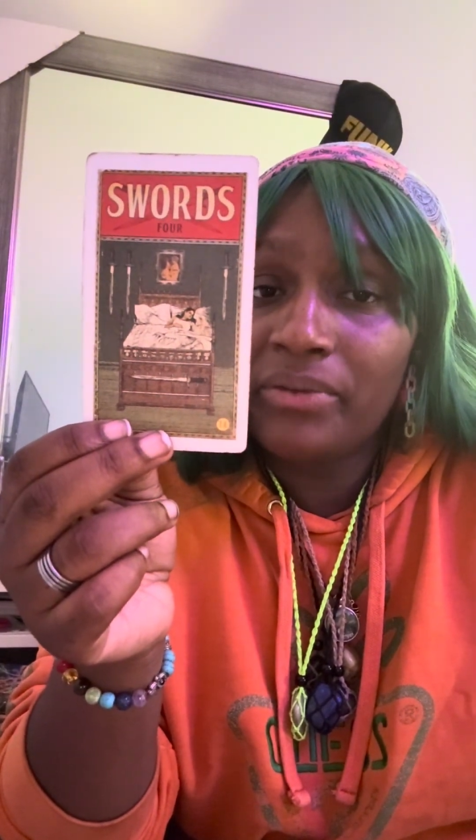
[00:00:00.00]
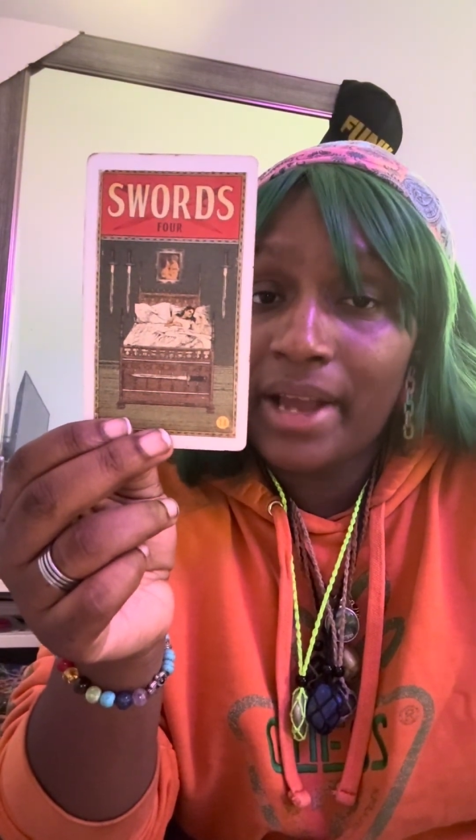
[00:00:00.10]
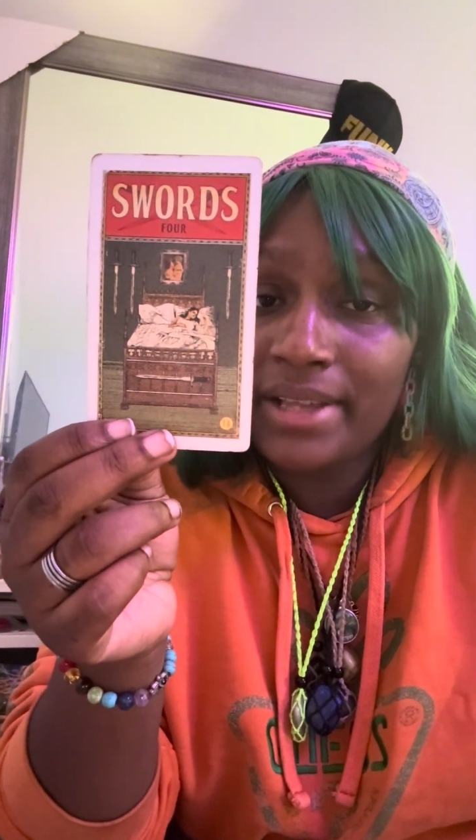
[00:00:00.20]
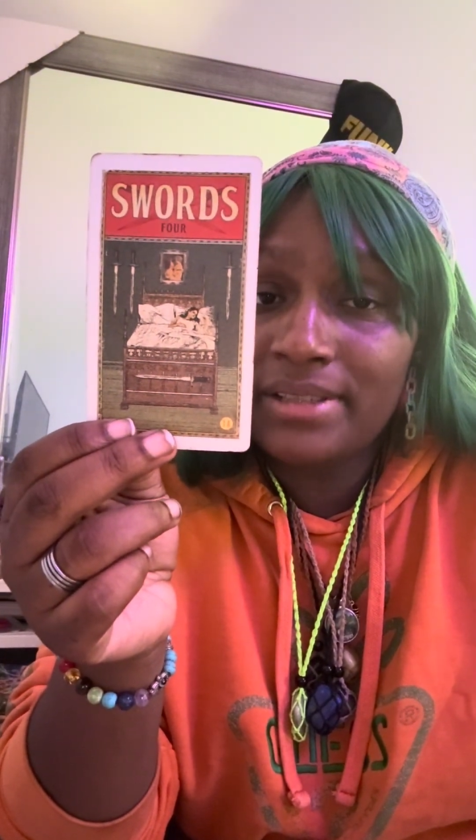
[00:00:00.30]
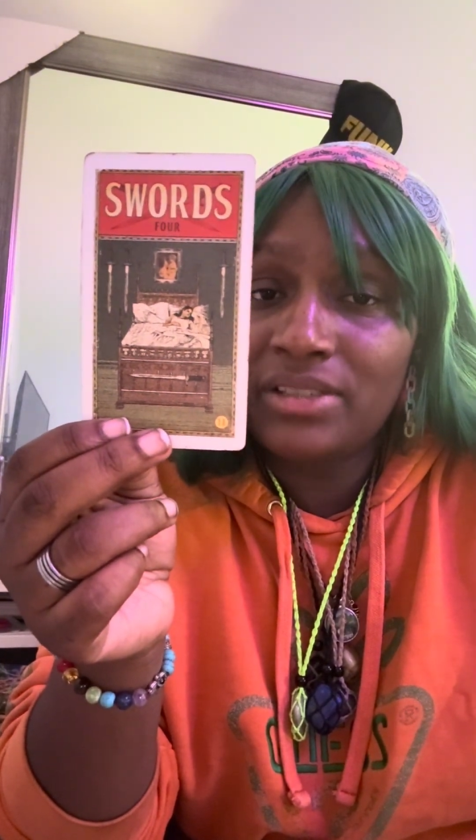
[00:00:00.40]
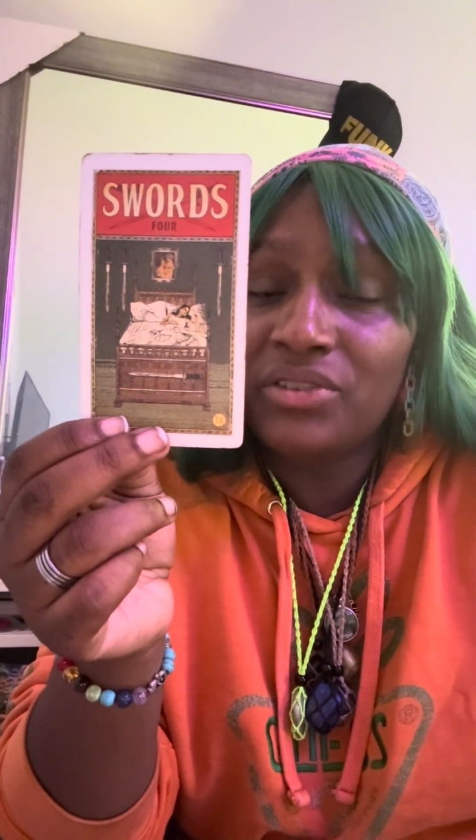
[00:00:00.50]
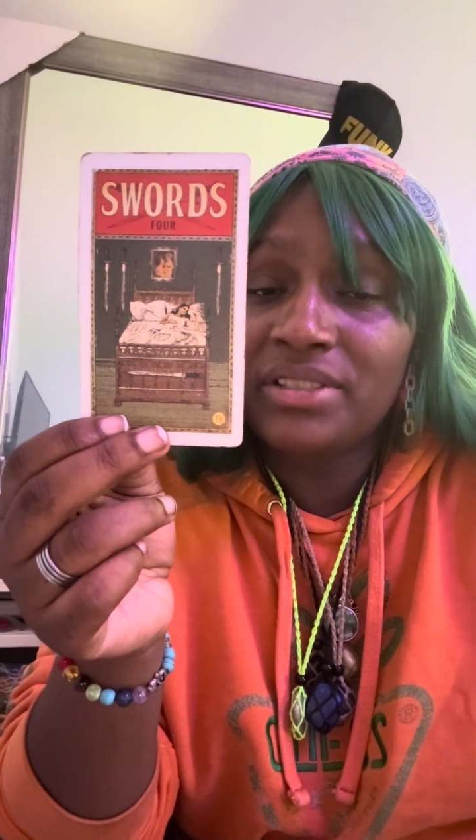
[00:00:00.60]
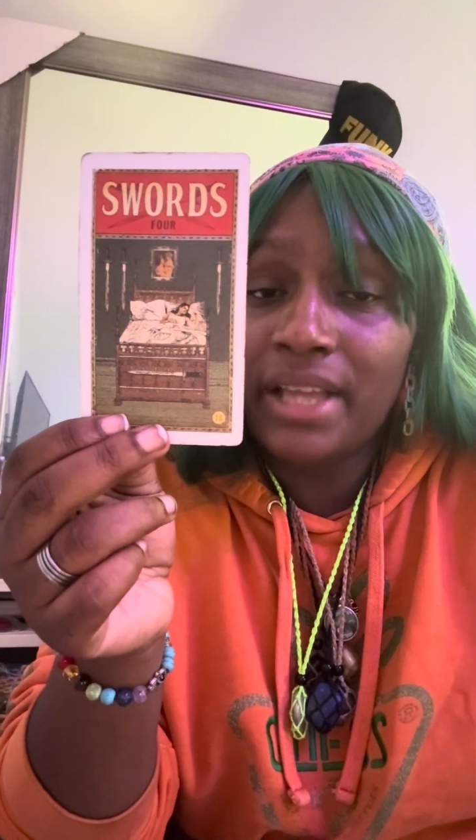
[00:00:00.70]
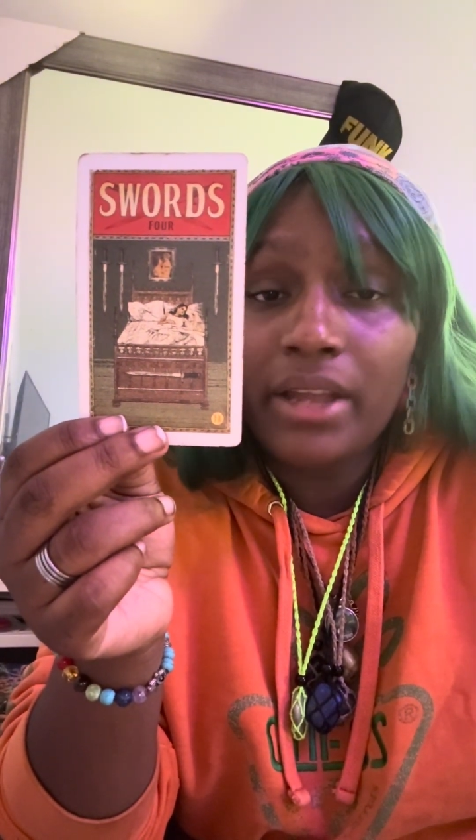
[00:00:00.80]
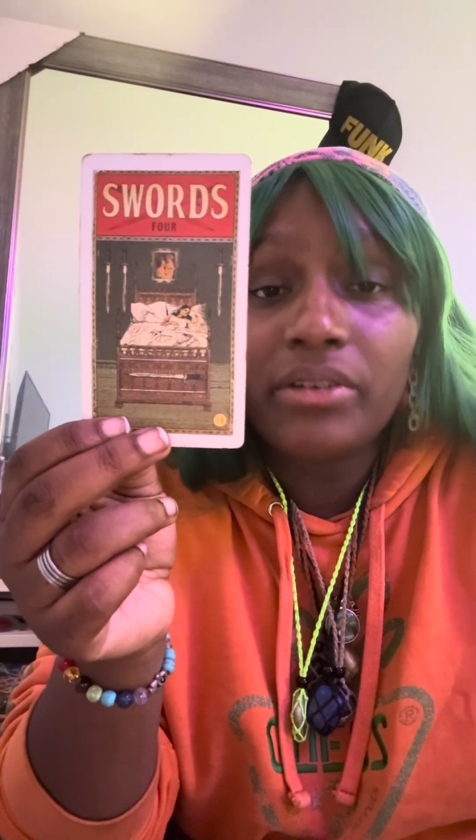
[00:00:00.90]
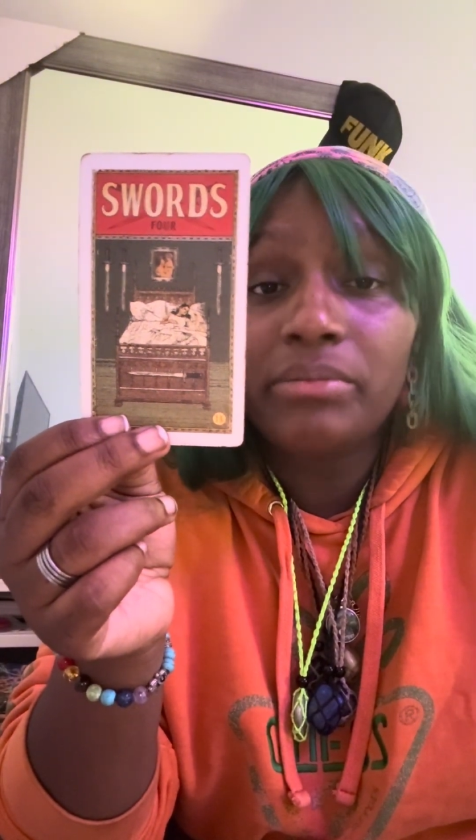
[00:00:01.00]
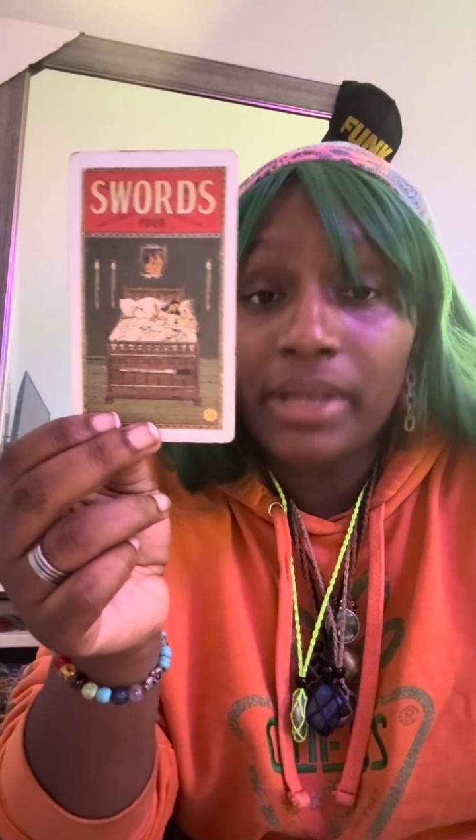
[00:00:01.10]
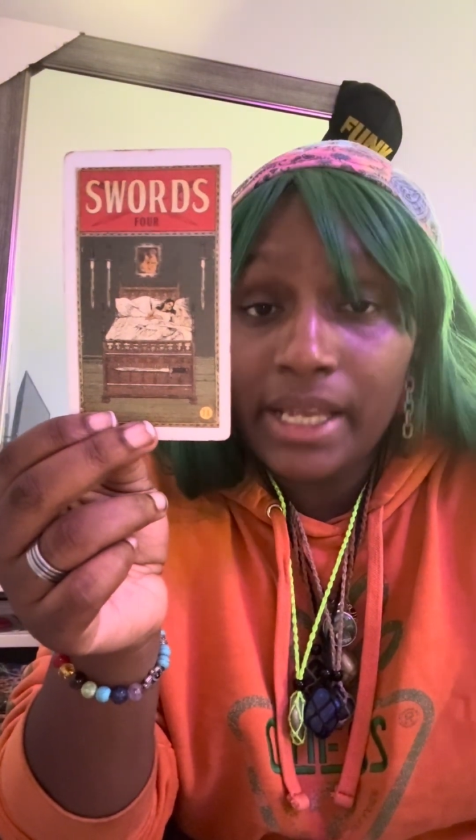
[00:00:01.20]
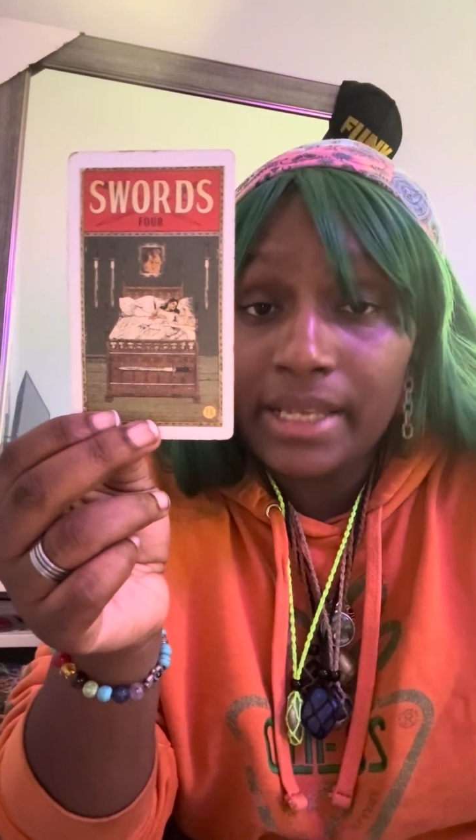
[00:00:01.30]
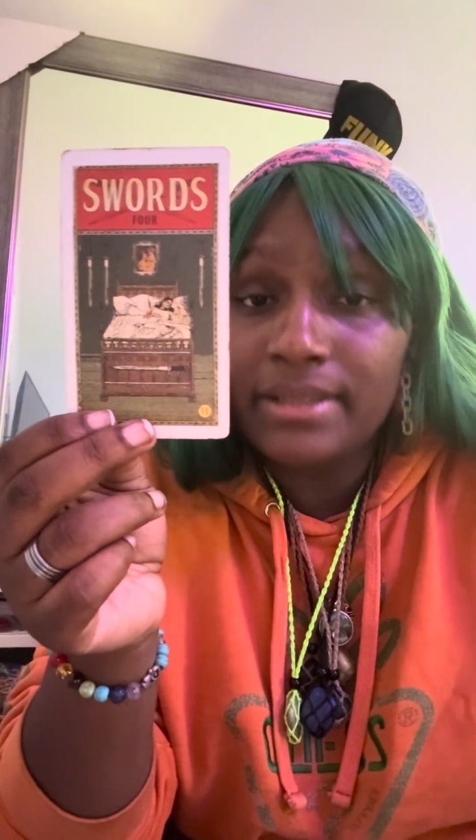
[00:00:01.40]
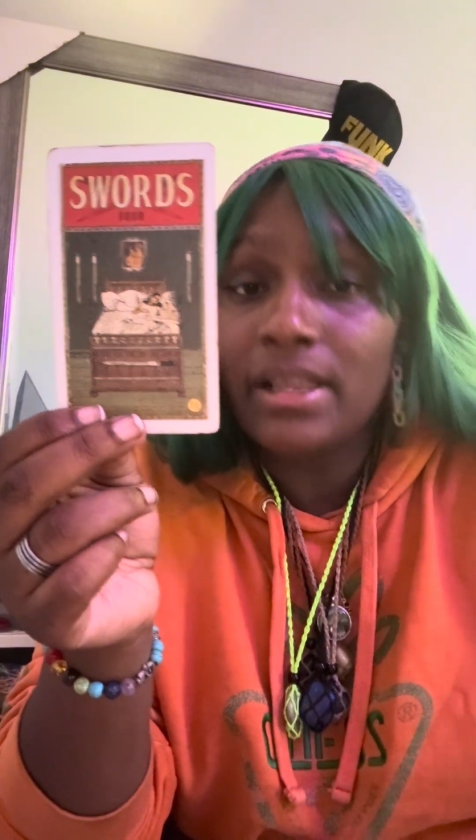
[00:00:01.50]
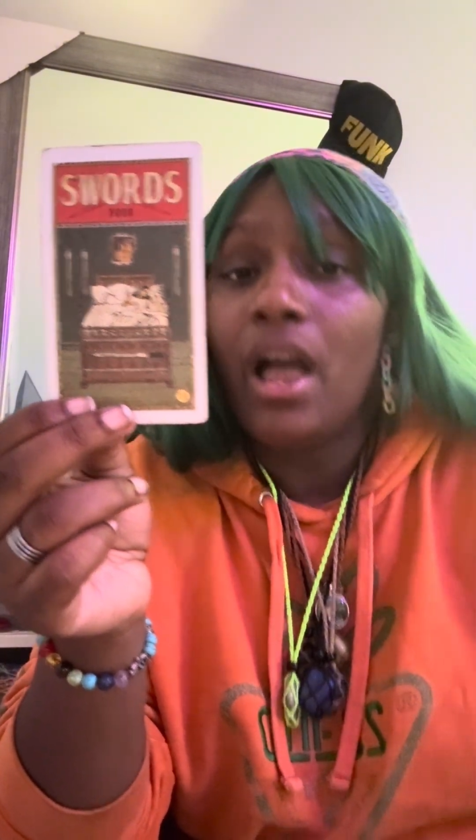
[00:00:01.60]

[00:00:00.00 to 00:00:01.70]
rest and your sacred peace